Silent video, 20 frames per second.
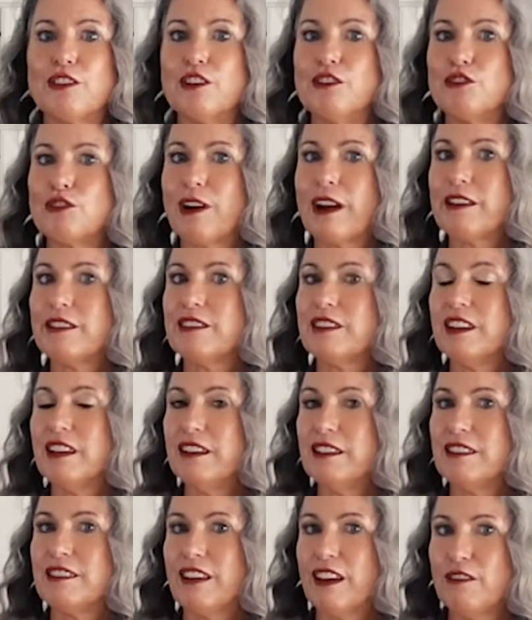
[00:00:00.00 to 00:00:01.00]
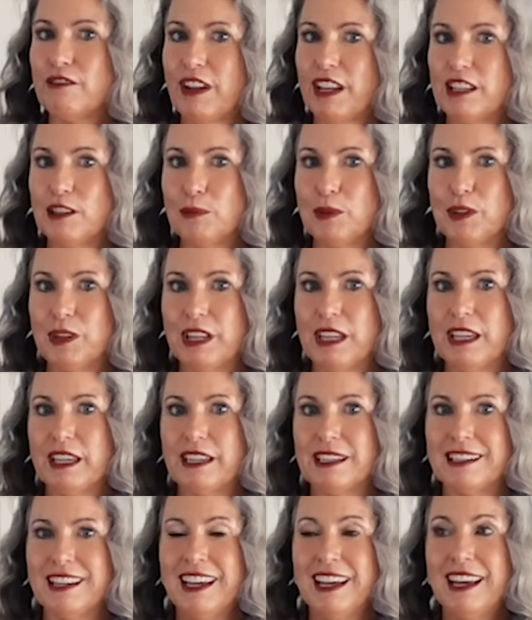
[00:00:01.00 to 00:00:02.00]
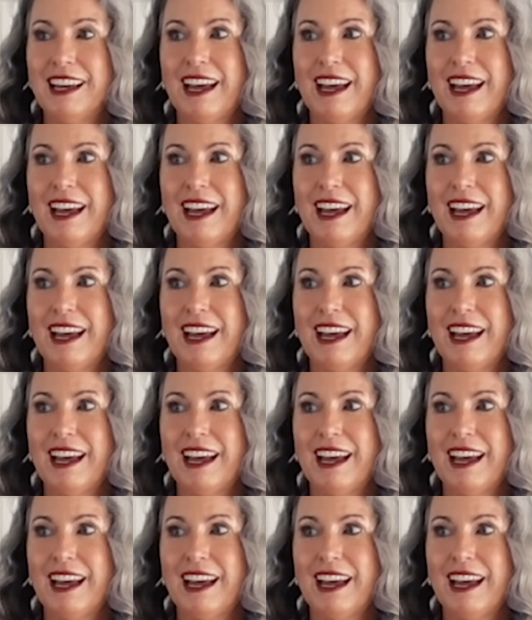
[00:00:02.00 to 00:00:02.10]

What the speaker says: the dress is available in,